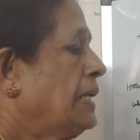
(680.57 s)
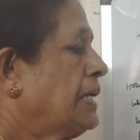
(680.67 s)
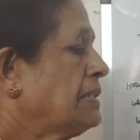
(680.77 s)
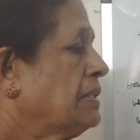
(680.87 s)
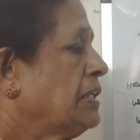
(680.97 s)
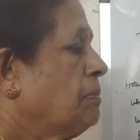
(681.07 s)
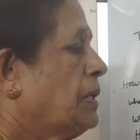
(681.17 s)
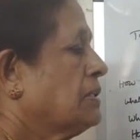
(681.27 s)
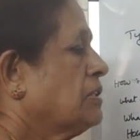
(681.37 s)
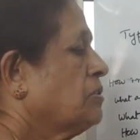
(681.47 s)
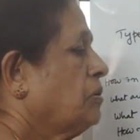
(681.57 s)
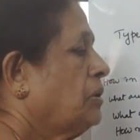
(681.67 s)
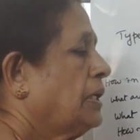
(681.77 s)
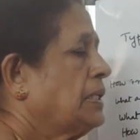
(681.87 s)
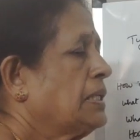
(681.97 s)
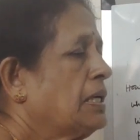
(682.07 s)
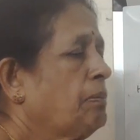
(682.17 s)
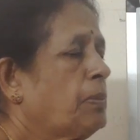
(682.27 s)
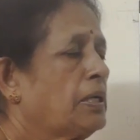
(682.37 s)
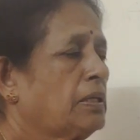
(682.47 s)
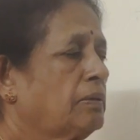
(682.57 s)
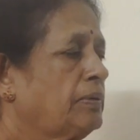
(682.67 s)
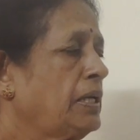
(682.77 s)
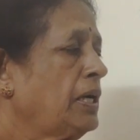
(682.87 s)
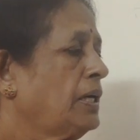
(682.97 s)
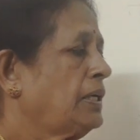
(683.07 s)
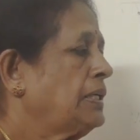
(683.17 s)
Next, it passes through another part of the